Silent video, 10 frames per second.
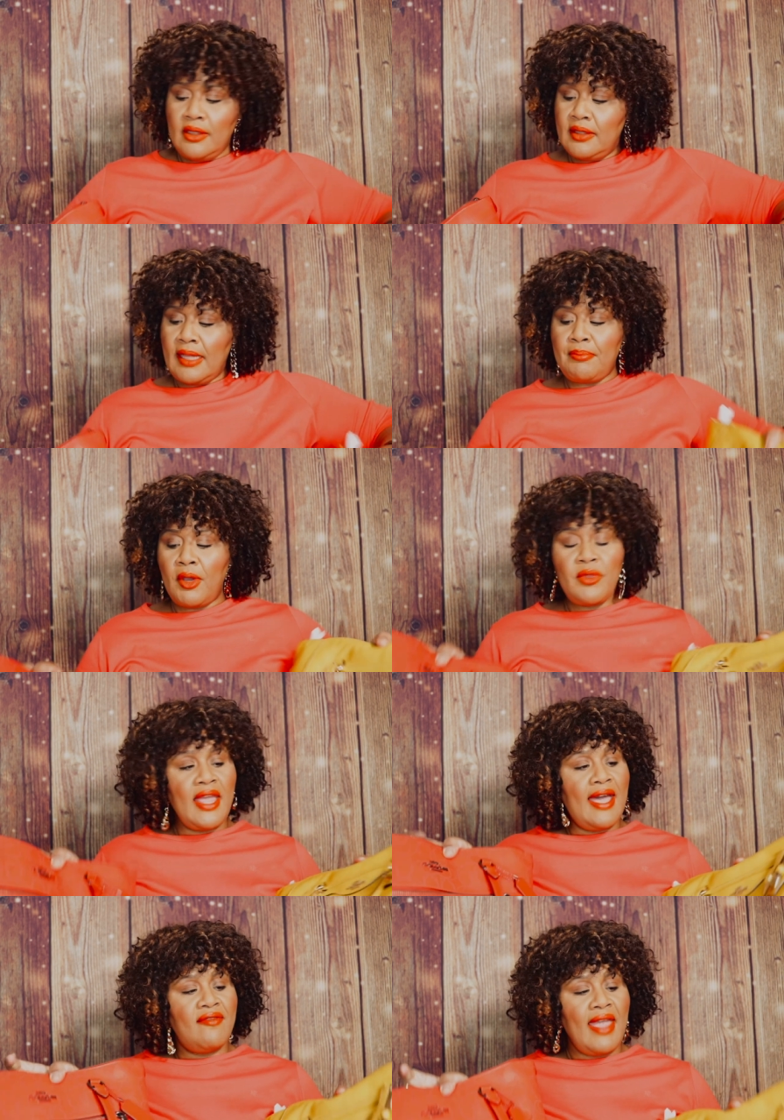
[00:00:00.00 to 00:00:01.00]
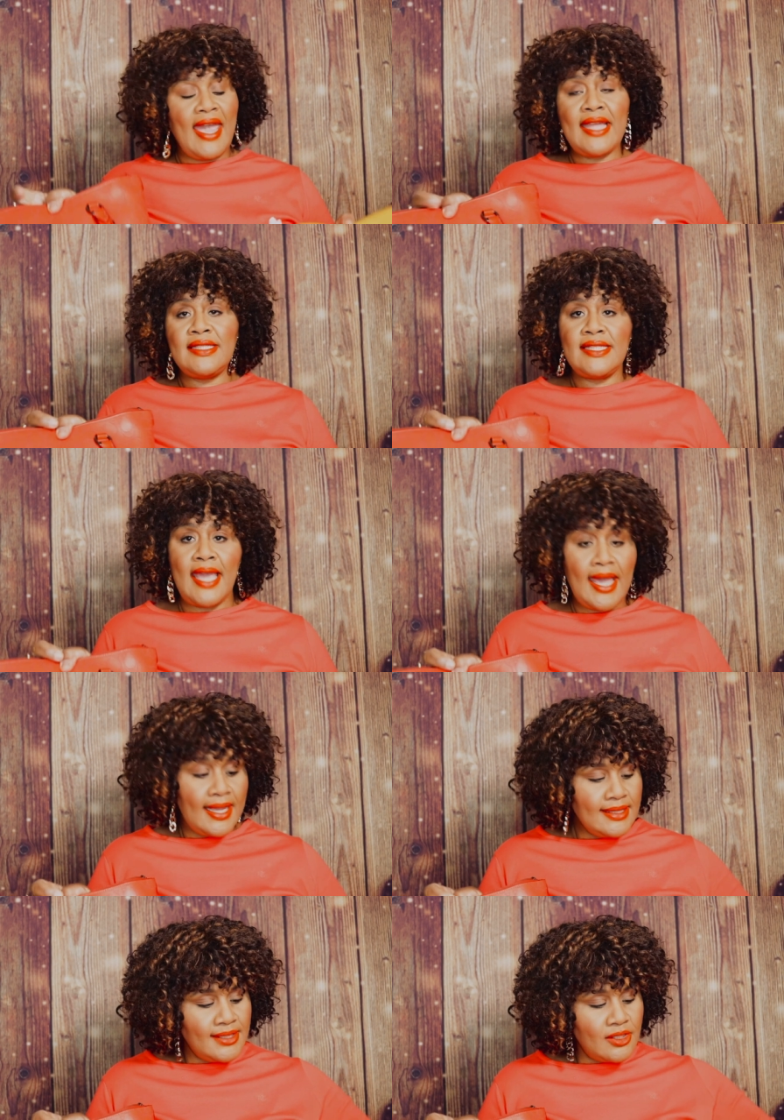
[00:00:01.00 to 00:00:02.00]
They both have hand
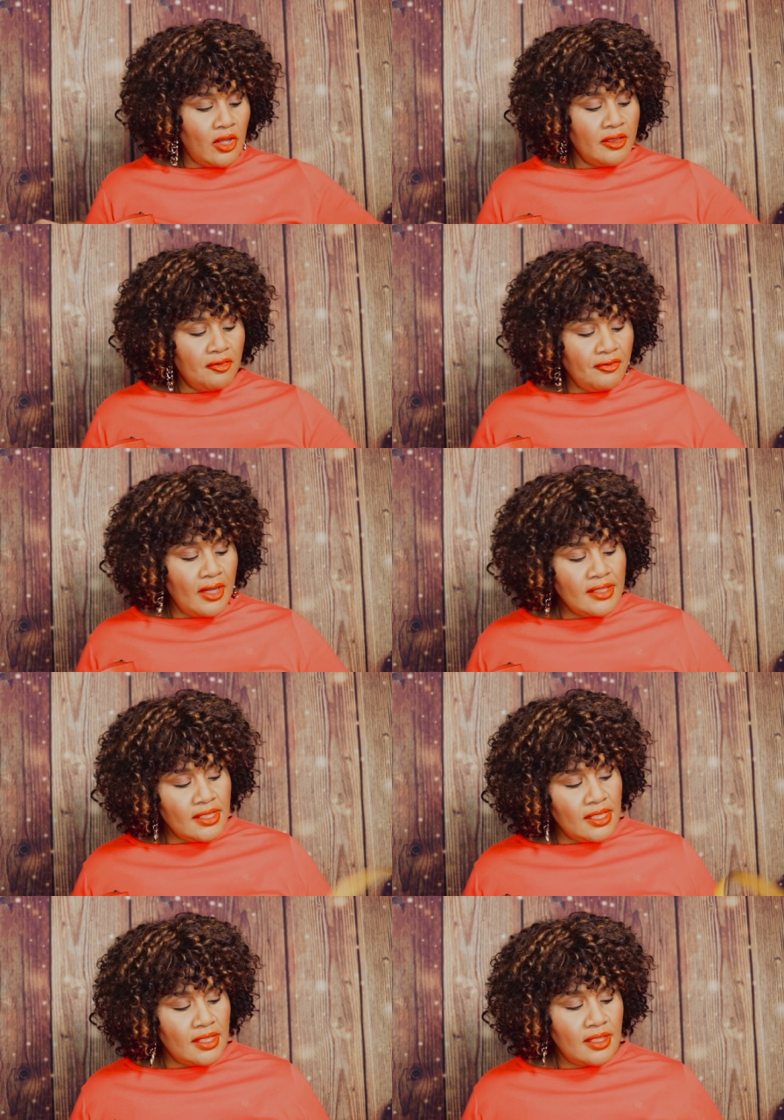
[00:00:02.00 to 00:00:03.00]
tags on the front.